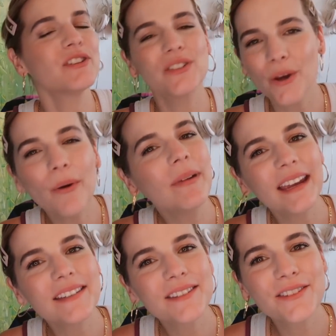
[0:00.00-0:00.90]
just so
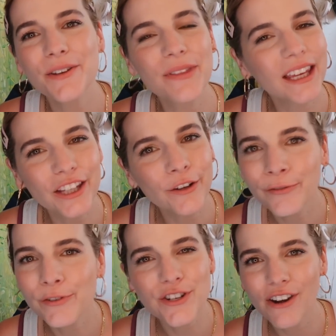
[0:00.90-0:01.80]
amazed. So thank you
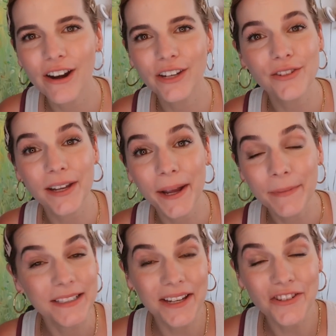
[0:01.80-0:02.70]
for sharing your
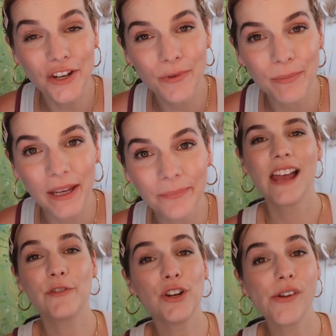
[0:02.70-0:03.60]
time and attention with me.
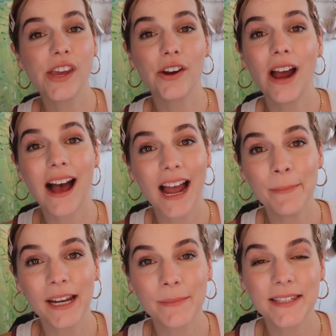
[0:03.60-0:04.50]
If you're new here, hi,
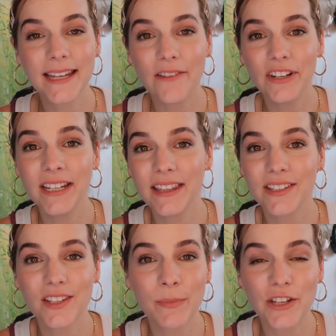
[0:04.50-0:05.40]
my name is Devin and
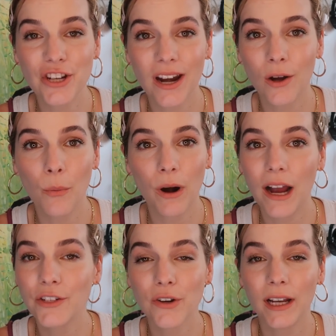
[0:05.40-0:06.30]
this is my channel where
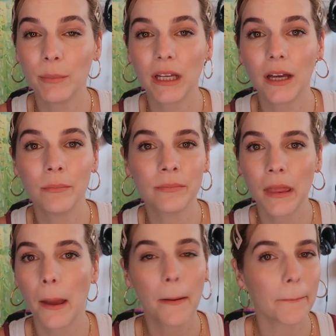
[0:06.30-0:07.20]
I try to become
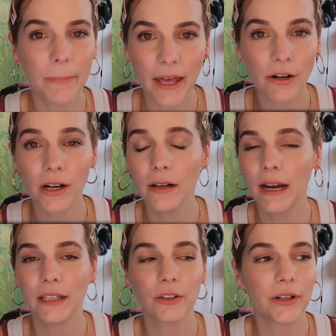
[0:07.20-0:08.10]
better
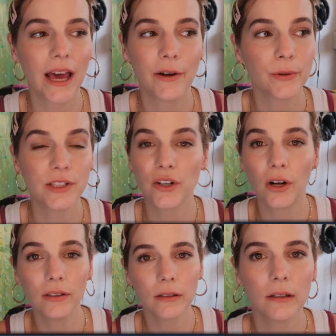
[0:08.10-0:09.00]
and learn how to
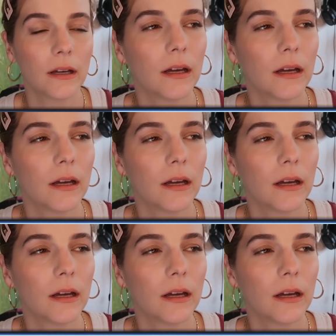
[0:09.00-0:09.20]
adult